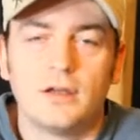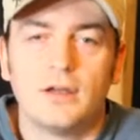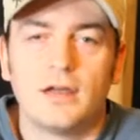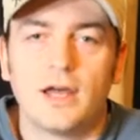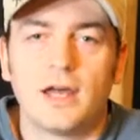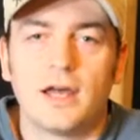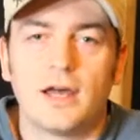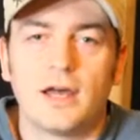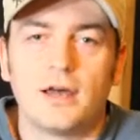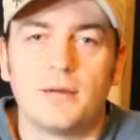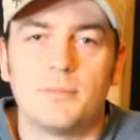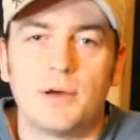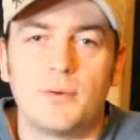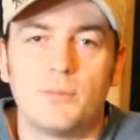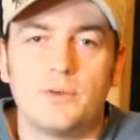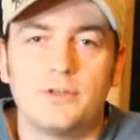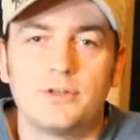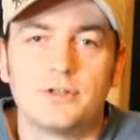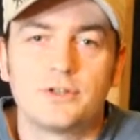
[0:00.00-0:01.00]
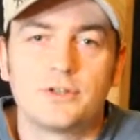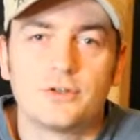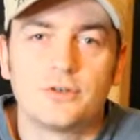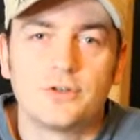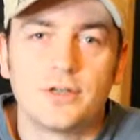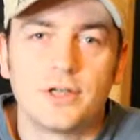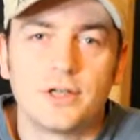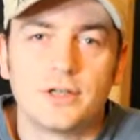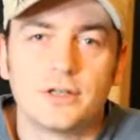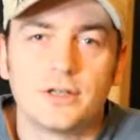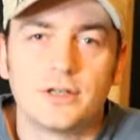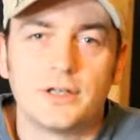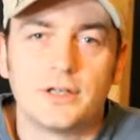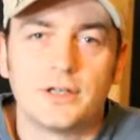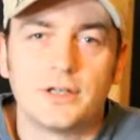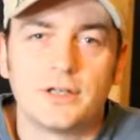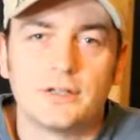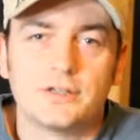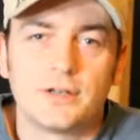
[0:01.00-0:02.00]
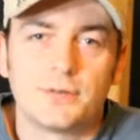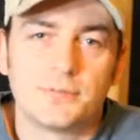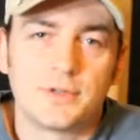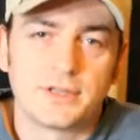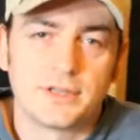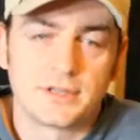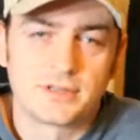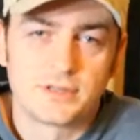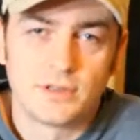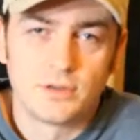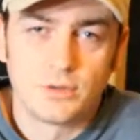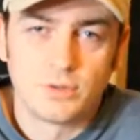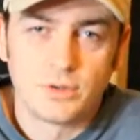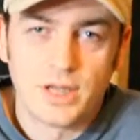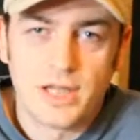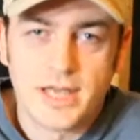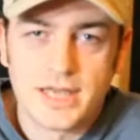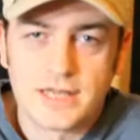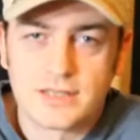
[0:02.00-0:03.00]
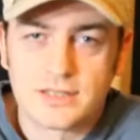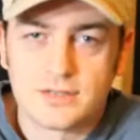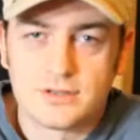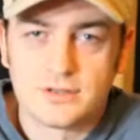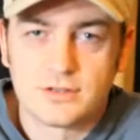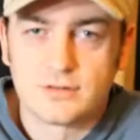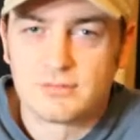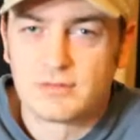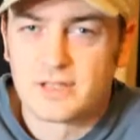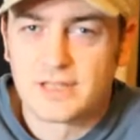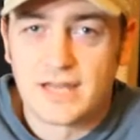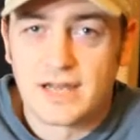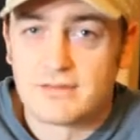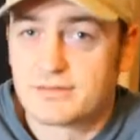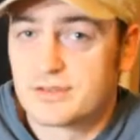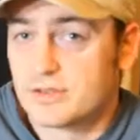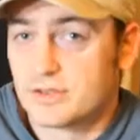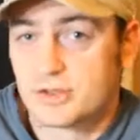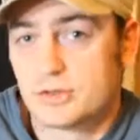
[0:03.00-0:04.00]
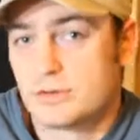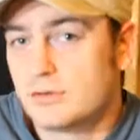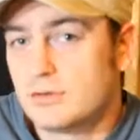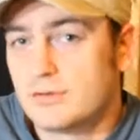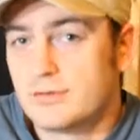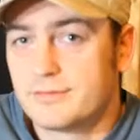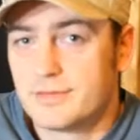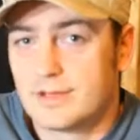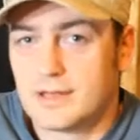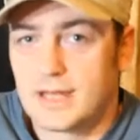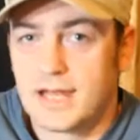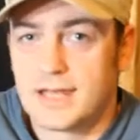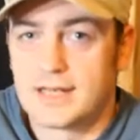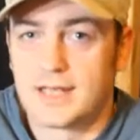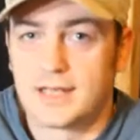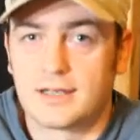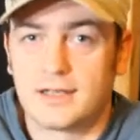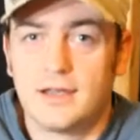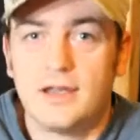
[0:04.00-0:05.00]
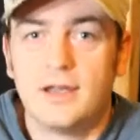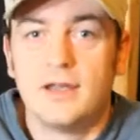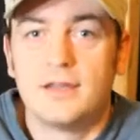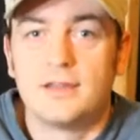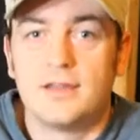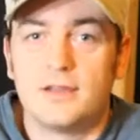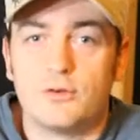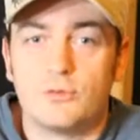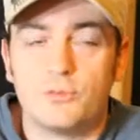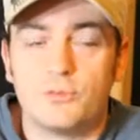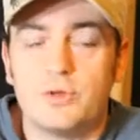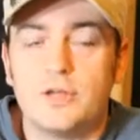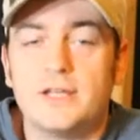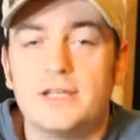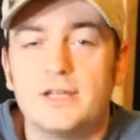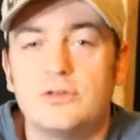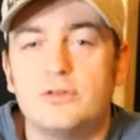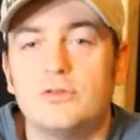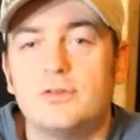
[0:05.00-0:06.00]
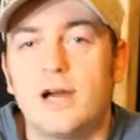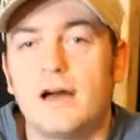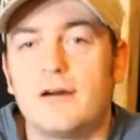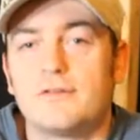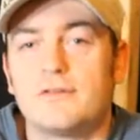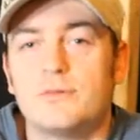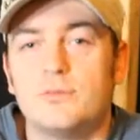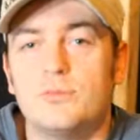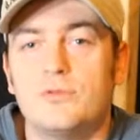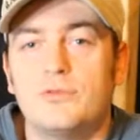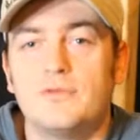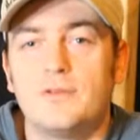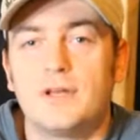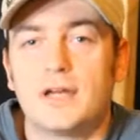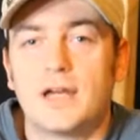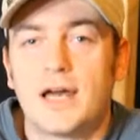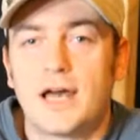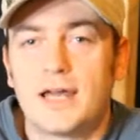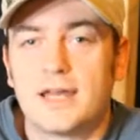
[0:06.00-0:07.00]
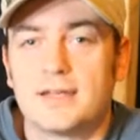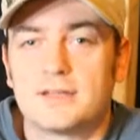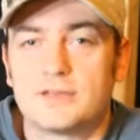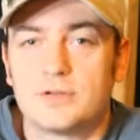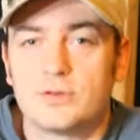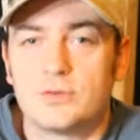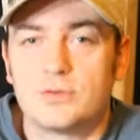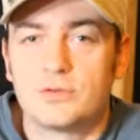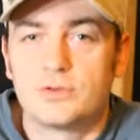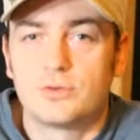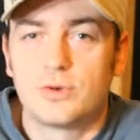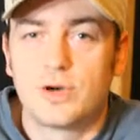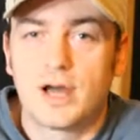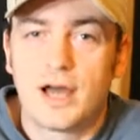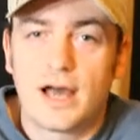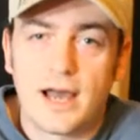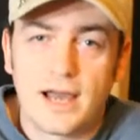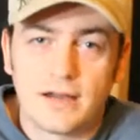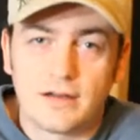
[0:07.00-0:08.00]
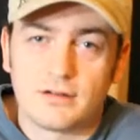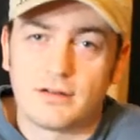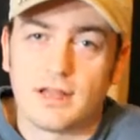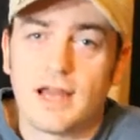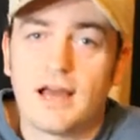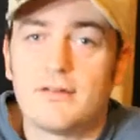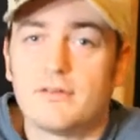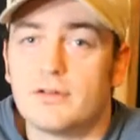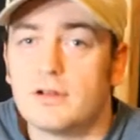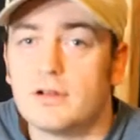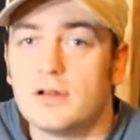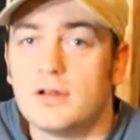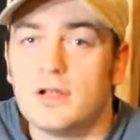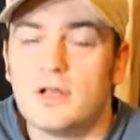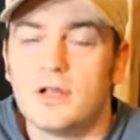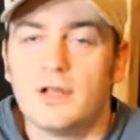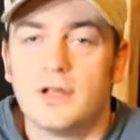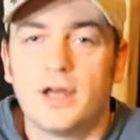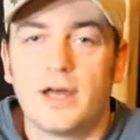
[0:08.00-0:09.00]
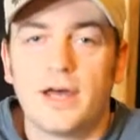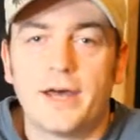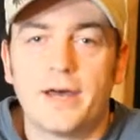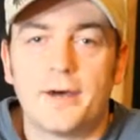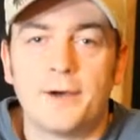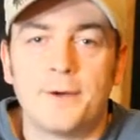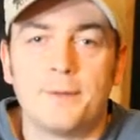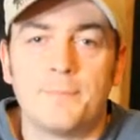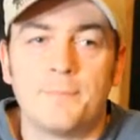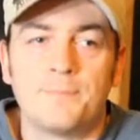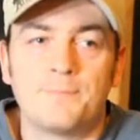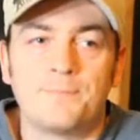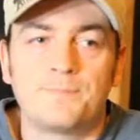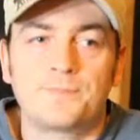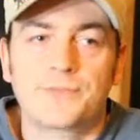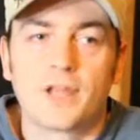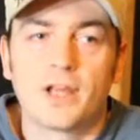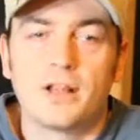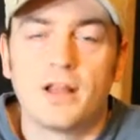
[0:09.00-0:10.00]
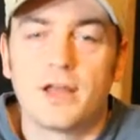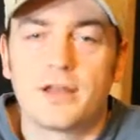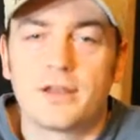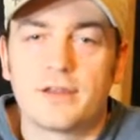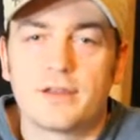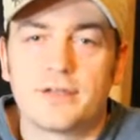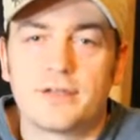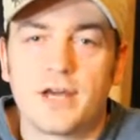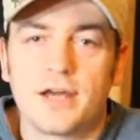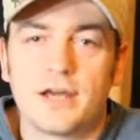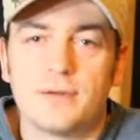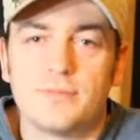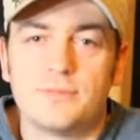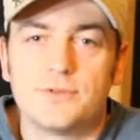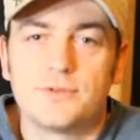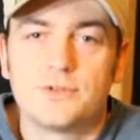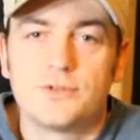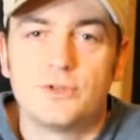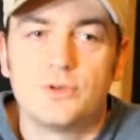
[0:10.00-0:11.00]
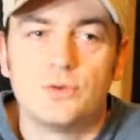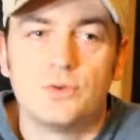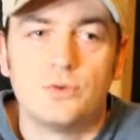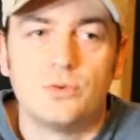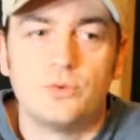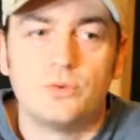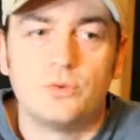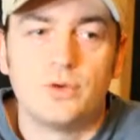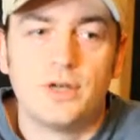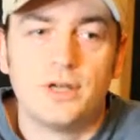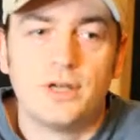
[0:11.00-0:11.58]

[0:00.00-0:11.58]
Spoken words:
and when you're shooting in something that's low light and you don't really have control of the lighting, then you really do have to move the ISO to a higher level a lot of the times to